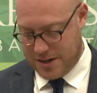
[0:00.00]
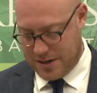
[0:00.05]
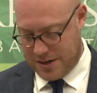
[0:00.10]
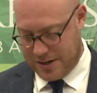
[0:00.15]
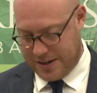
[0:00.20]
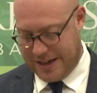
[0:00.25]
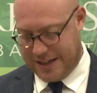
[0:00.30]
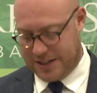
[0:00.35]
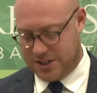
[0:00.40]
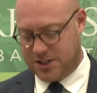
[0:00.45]

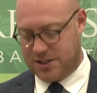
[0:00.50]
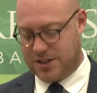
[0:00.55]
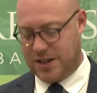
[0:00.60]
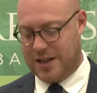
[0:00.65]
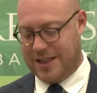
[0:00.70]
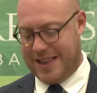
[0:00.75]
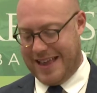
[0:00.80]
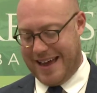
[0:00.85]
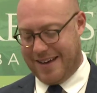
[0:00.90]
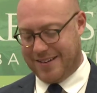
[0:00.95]
against
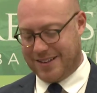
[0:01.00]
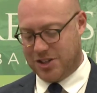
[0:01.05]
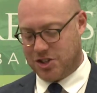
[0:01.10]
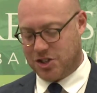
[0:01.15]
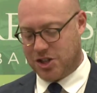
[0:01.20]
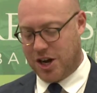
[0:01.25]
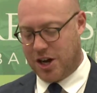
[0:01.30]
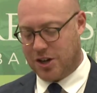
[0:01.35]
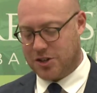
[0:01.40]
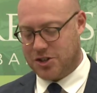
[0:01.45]
allowing the
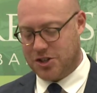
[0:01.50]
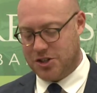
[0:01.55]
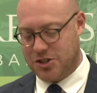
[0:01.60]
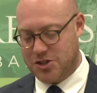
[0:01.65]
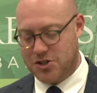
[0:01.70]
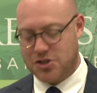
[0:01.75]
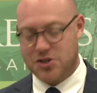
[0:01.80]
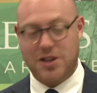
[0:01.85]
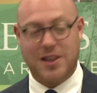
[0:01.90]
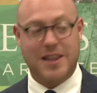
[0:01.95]
child to
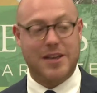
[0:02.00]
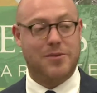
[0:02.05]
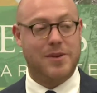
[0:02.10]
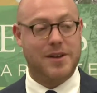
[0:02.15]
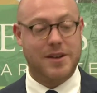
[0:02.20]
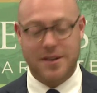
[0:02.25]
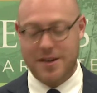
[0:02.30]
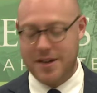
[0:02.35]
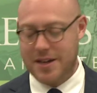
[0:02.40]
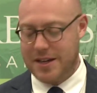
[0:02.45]
use the
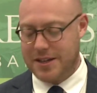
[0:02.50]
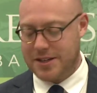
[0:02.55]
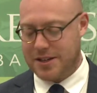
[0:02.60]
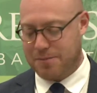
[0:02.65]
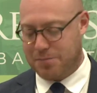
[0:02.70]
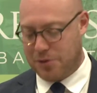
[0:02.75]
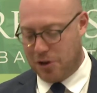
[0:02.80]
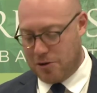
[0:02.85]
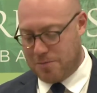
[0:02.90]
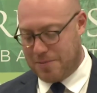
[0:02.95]
liquid to
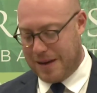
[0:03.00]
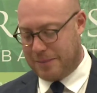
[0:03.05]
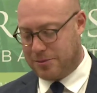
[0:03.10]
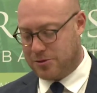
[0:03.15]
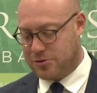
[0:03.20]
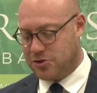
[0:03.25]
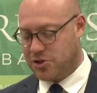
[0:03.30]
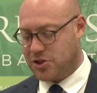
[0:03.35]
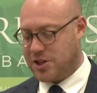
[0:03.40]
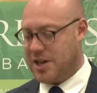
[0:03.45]
blow
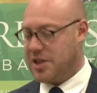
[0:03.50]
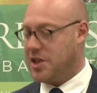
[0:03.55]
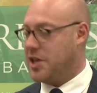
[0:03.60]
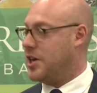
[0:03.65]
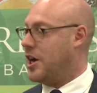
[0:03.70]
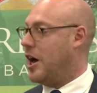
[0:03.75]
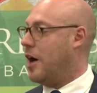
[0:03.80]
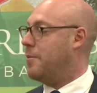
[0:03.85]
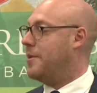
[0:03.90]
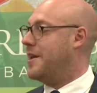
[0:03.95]
bubbles in the
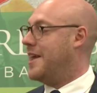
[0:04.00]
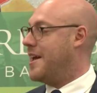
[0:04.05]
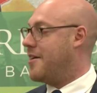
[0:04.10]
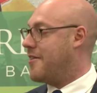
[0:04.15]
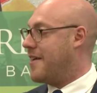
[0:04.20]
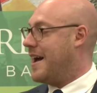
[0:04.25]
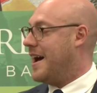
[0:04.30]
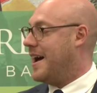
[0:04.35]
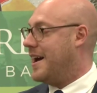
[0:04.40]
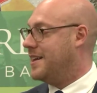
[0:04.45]
common
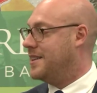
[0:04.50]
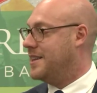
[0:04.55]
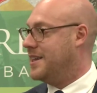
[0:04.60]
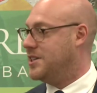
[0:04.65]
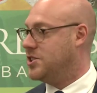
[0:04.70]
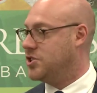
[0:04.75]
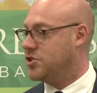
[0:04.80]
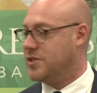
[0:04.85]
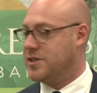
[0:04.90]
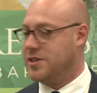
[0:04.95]
area, and the
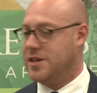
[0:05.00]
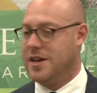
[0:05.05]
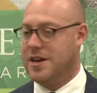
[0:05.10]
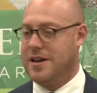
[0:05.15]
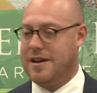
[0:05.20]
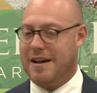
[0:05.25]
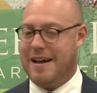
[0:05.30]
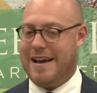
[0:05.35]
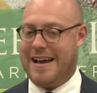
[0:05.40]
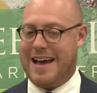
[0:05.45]
injury
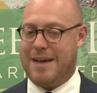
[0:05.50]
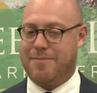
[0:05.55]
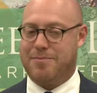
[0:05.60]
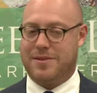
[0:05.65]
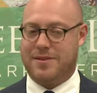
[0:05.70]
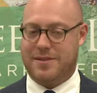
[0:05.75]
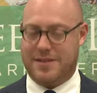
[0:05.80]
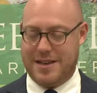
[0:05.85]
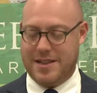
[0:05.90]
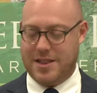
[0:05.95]

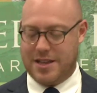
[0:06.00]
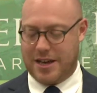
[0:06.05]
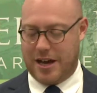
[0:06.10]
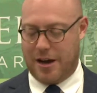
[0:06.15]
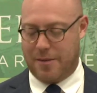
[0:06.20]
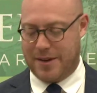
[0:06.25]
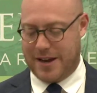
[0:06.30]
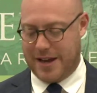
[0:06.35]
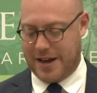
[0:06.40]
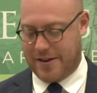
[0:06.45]
happened in the
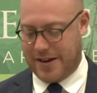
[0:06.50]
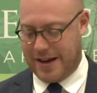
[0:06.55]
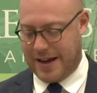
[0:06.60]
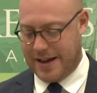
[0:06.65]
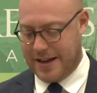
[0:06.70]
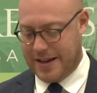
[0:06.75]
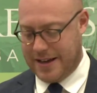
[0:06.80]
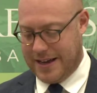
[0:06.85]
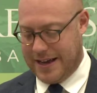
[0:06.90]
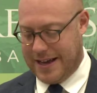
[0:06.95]
common area
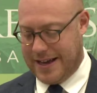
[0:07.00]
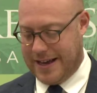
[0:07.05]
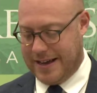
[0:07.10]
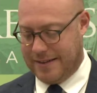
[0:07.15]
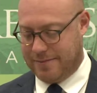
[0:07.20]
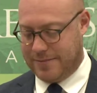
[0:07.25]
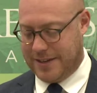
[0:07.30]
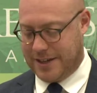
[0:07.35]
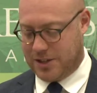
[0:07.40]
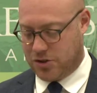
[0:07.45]

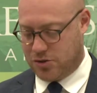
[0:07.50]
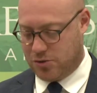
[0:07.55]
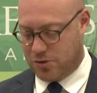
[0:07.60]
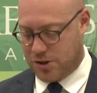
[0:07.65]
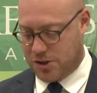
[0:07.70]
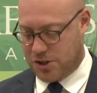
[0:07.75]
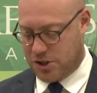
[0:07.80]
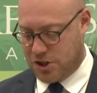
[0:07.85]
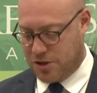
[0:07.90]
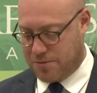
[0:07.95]
next door to
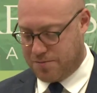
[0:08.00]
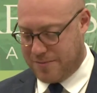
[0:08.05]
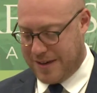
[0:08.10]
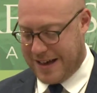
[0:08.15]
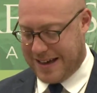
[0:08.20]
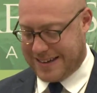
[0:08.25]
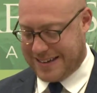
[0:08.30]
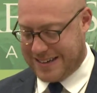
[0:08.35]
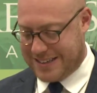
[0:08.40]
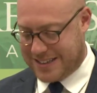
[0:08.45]
the
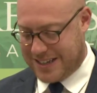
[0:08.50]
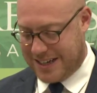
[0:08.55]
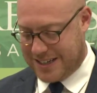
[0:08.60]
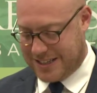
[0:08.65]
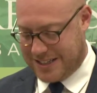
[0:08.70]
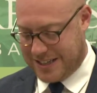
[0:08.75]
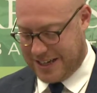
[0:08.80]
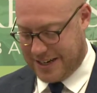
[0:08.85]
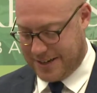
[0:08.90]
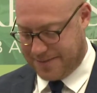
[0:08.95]
supermarket, as I
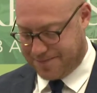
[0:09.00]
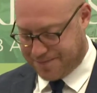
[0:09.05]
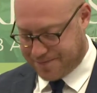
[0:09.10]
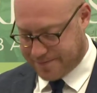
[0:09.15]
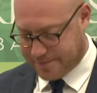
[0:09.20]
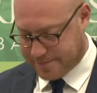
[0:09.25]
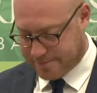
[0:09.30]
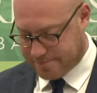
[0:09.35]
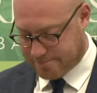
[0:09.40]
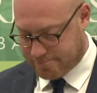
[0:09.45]
say.
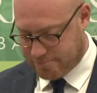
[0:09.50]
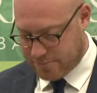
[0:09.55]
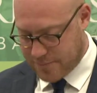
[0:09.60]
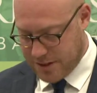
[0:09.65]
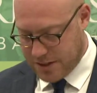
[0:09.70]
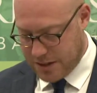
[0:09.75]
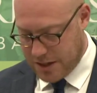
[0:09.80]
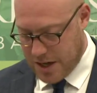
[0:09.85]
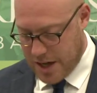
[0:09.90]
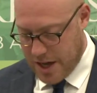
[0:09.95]

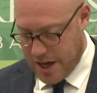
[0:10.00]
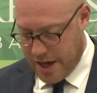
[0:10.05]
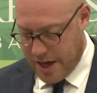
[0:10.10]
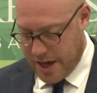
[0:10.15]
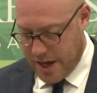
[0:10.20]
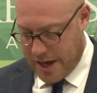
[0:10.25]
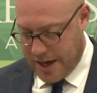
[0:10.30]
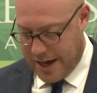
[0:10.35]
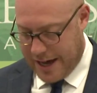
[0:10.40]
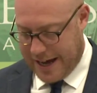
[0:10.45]

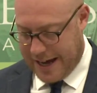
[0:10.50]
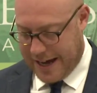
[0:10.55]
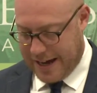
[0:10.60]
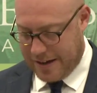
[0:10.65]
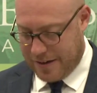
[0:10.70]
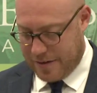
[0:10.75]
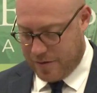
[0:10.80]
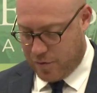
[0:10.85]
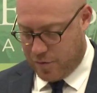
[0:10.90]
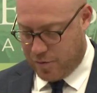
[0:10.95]

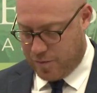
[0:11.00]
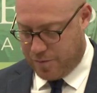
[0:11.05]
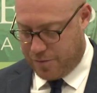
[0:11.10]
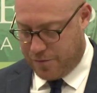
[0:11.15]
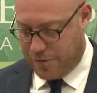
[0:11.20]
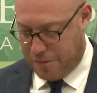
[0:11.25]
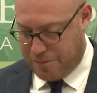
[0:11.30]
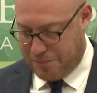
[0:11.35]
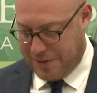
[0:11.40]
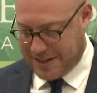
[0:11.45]

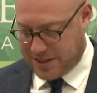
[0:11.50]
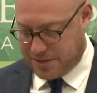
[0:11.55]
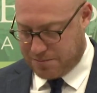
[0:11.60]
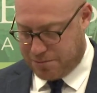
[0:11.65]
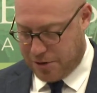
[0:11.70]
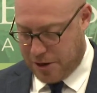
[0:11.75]
For present